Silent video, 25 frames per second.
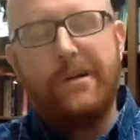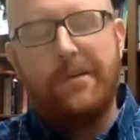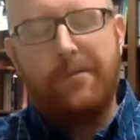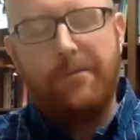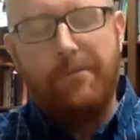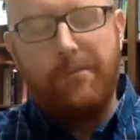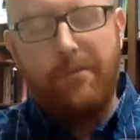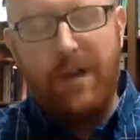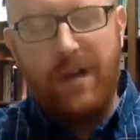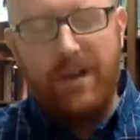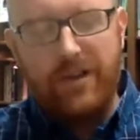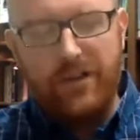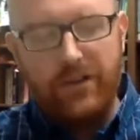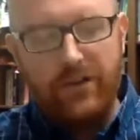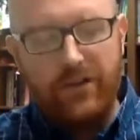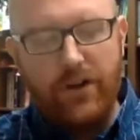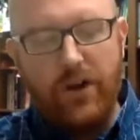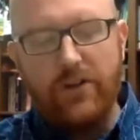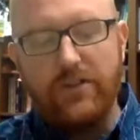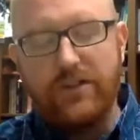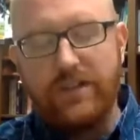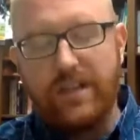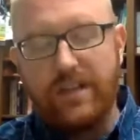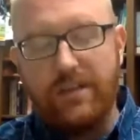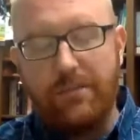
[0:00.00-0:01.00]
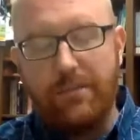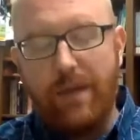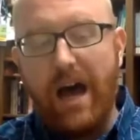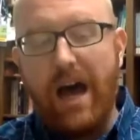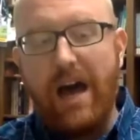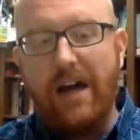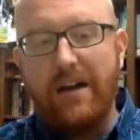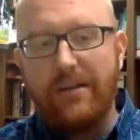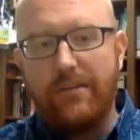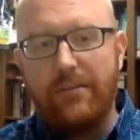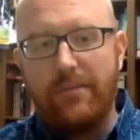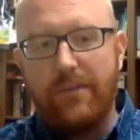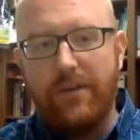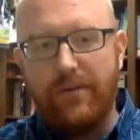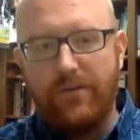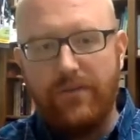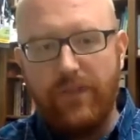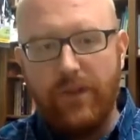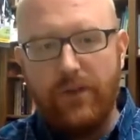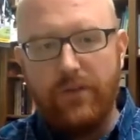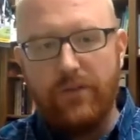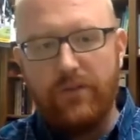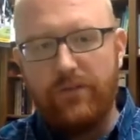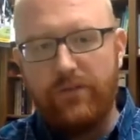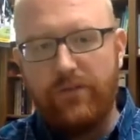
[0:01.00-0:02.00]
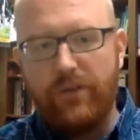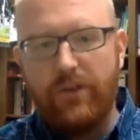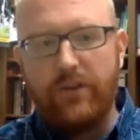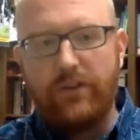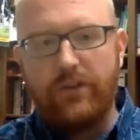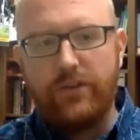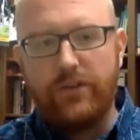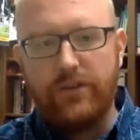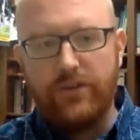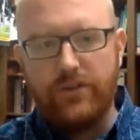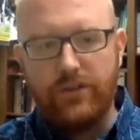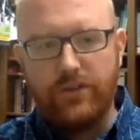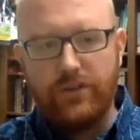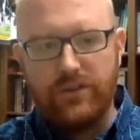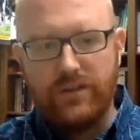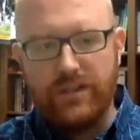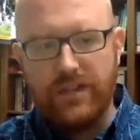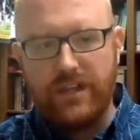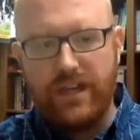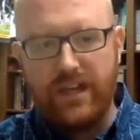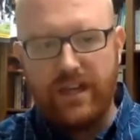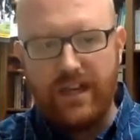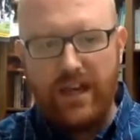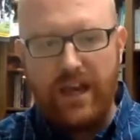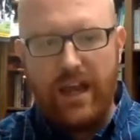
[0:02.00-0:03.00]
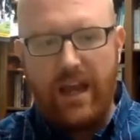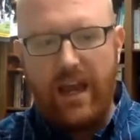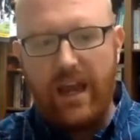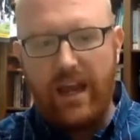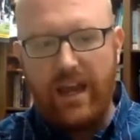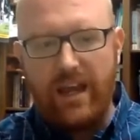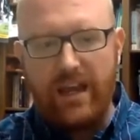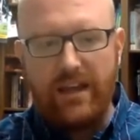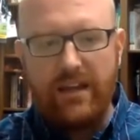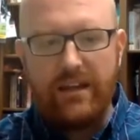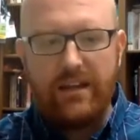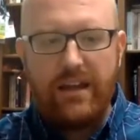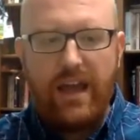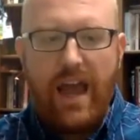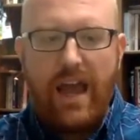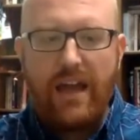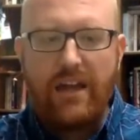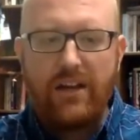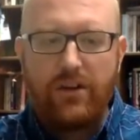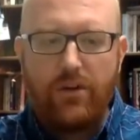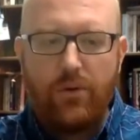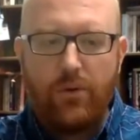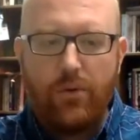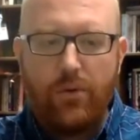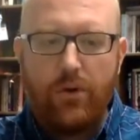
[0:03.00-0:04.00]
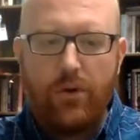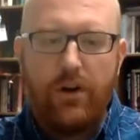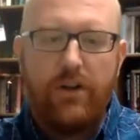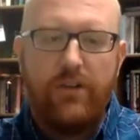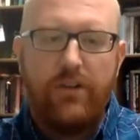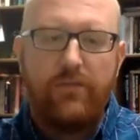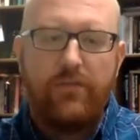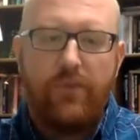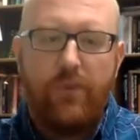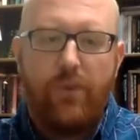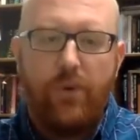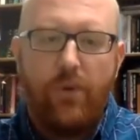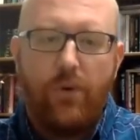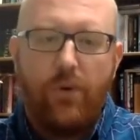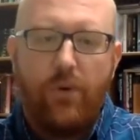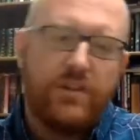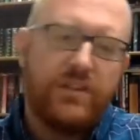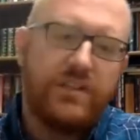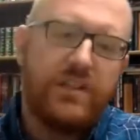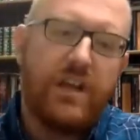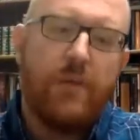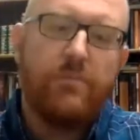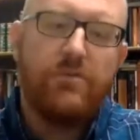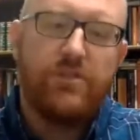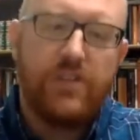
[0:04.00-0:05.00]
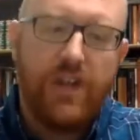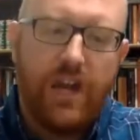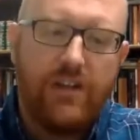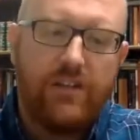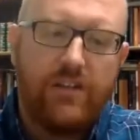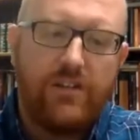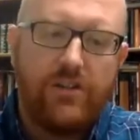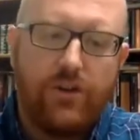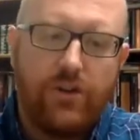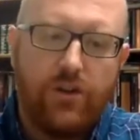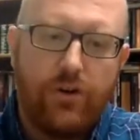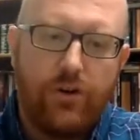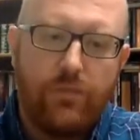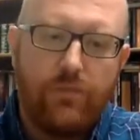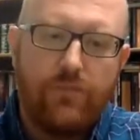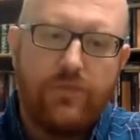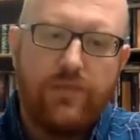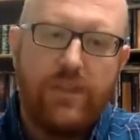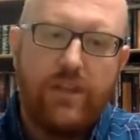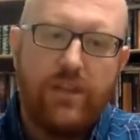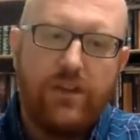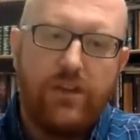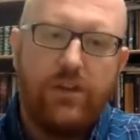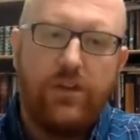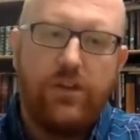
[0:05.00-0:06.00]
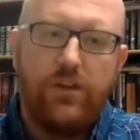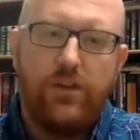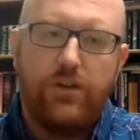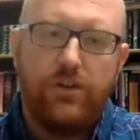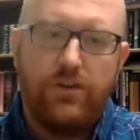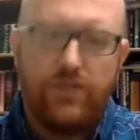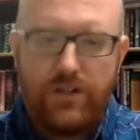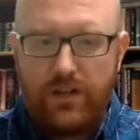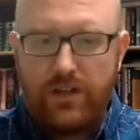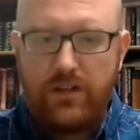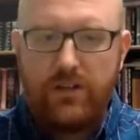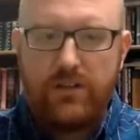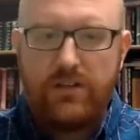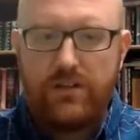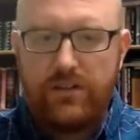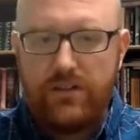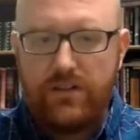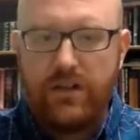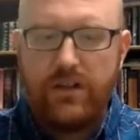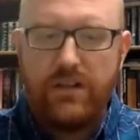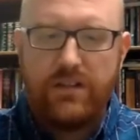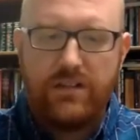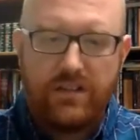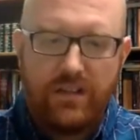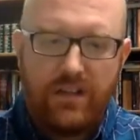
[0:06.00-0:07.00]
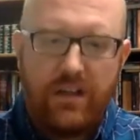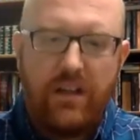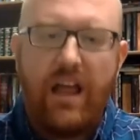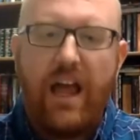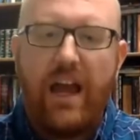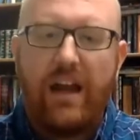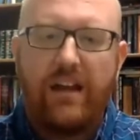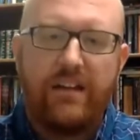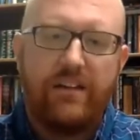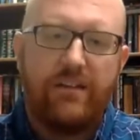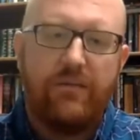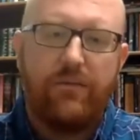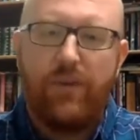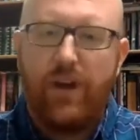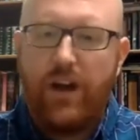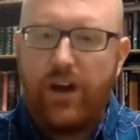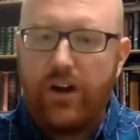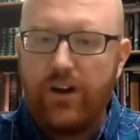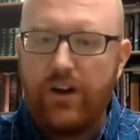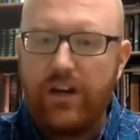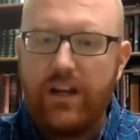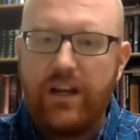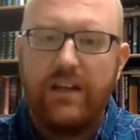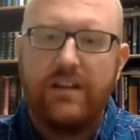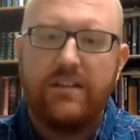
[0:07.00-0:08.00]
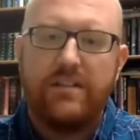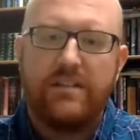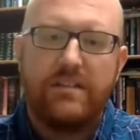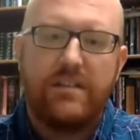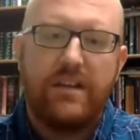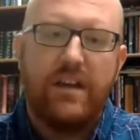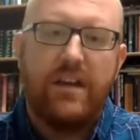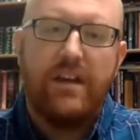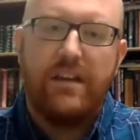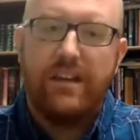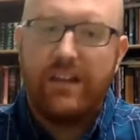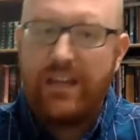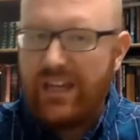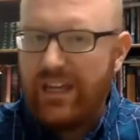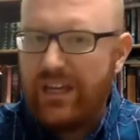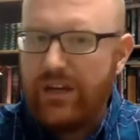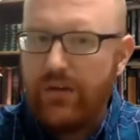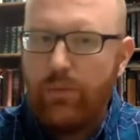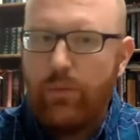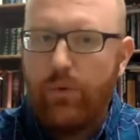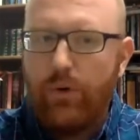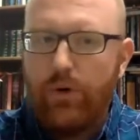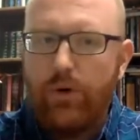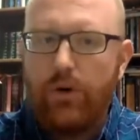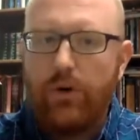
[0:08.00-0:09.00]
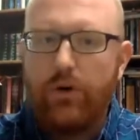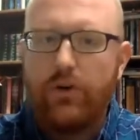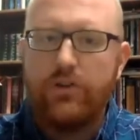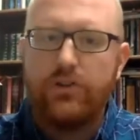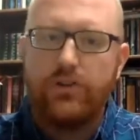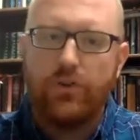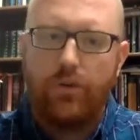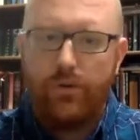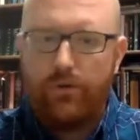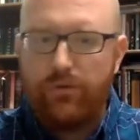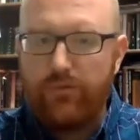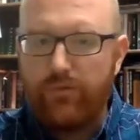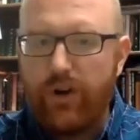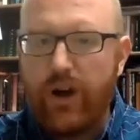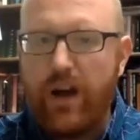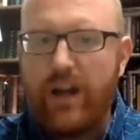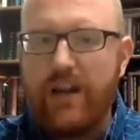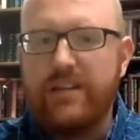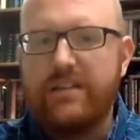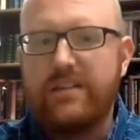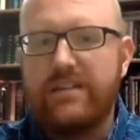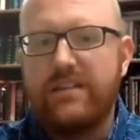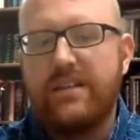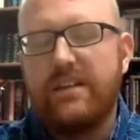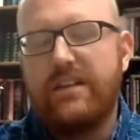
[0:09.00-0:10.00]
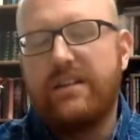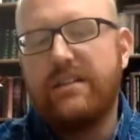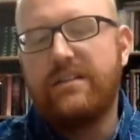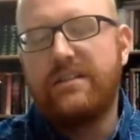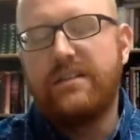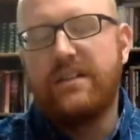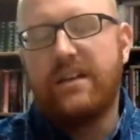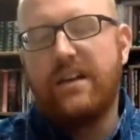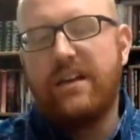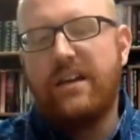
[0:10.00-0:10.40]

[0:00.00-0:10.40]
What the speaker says: but you'll notice at the bottom of those filters, you'll see a category for subject terms that you can use to select various keywords or phrases